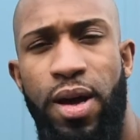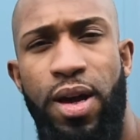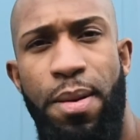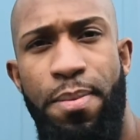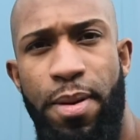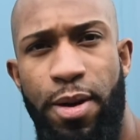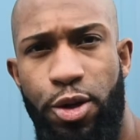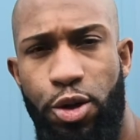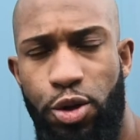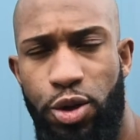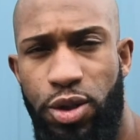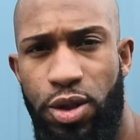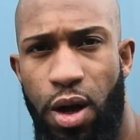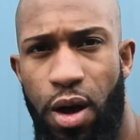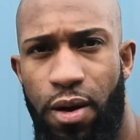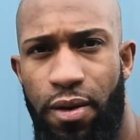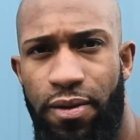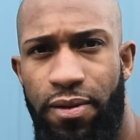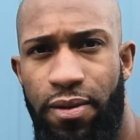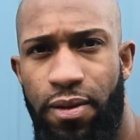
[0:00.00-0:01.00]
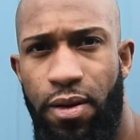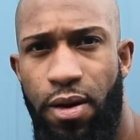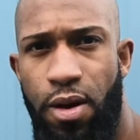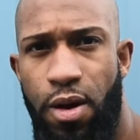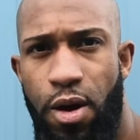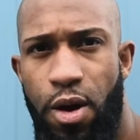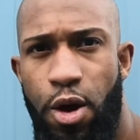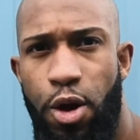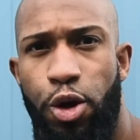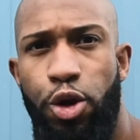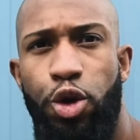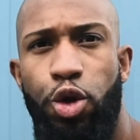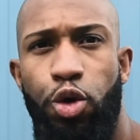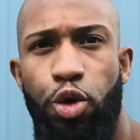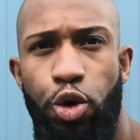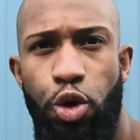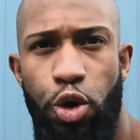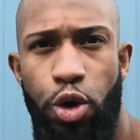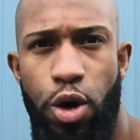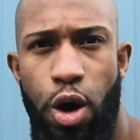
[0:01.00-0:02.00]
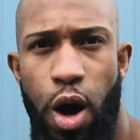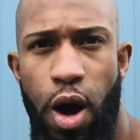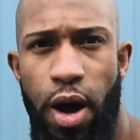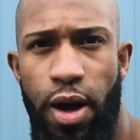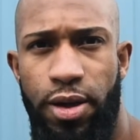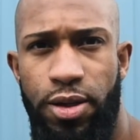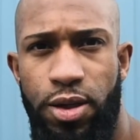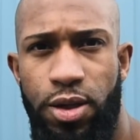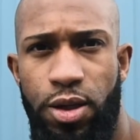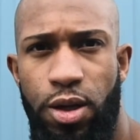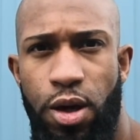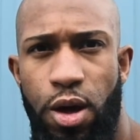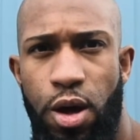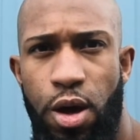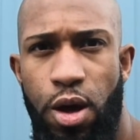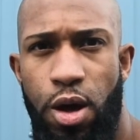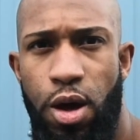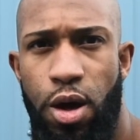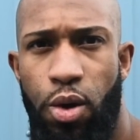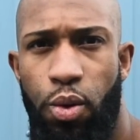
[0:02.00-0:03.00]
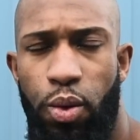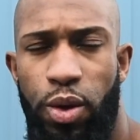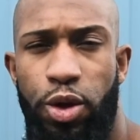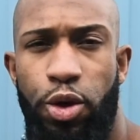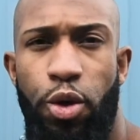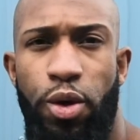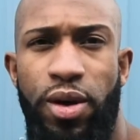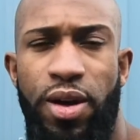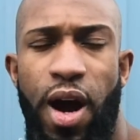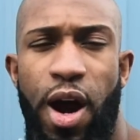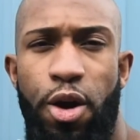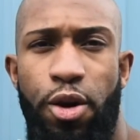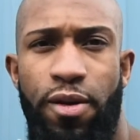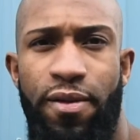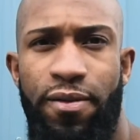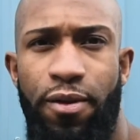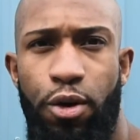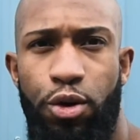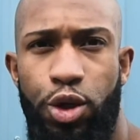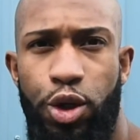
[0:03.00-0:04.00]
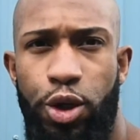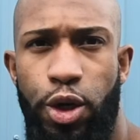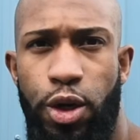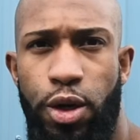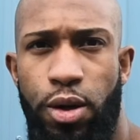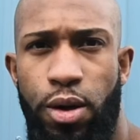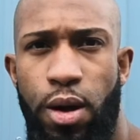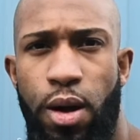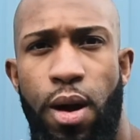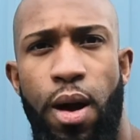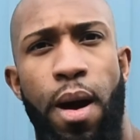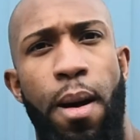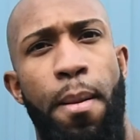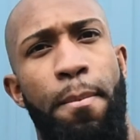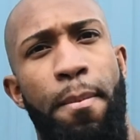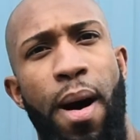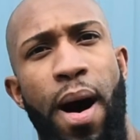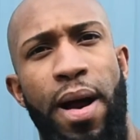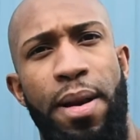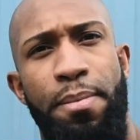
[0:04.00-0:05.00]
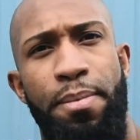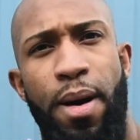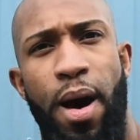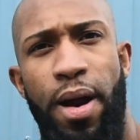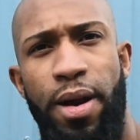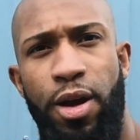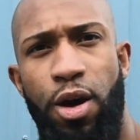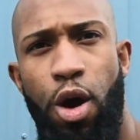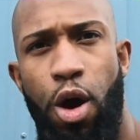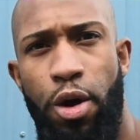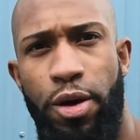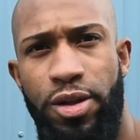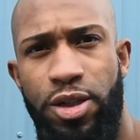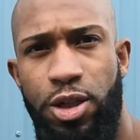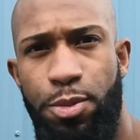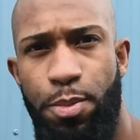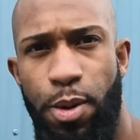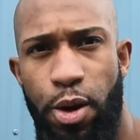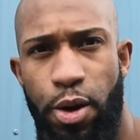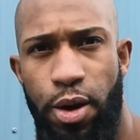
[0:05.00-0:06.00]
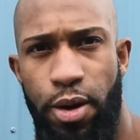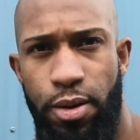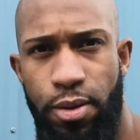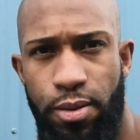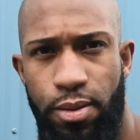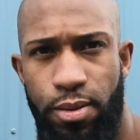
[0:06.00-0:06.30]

Commit yourself to your cause with your entire devotion, mind, body, heart, and spirit.